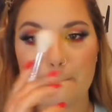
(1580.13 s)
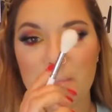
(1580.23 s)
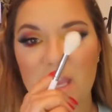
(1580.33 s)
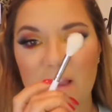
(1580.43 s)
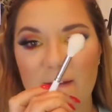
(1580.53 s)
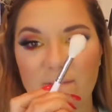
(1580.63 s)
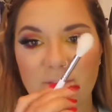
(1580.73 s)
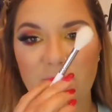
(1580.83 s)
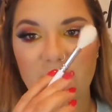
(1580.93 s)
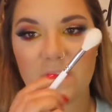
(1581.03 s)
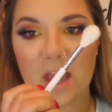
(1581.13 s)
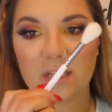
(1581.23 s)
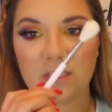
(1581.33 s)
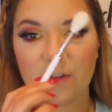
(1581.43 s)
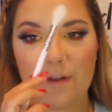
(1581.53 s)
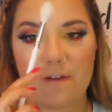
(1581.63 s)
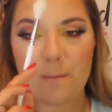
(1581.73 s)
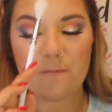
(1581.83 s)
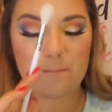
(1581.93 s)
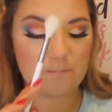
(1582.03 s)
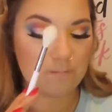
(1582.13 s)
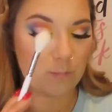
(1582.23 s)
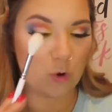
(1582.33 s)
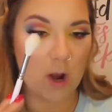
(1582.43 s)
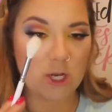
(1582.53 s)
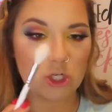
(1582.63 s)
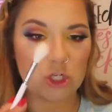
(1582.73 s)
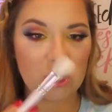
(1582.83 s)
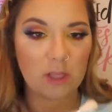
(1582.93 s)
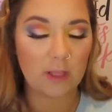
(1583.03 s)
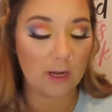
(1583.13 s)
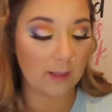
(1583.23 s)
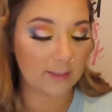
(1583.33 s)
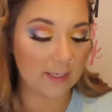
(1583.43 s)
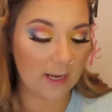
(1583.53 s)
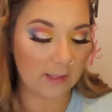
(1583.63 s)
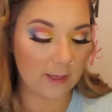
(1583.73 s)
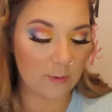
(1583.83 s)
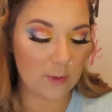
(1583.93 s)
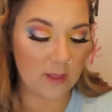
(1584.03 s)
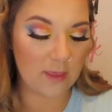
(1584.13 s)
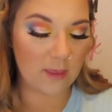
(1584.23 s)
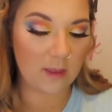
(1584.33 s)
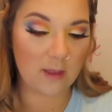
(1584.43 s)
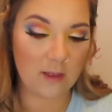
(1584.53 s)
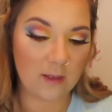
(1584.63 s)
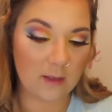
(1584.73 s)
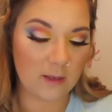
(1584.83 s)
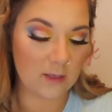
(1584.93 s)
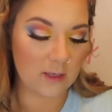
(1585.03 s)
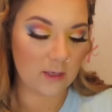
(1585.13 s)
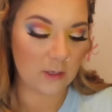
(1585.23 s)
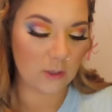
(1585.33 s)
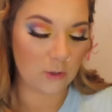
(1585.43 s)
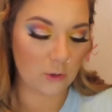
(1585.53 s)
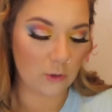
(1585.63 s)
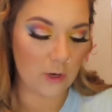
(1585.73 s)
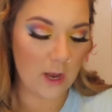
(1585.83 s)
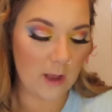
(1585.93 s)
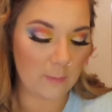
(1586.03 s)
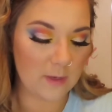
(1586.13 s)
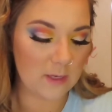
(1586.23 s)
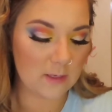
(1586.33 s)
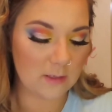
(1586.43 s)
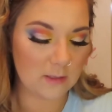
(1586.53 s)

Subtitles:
big fat brush that I like to highlight with. Grab it.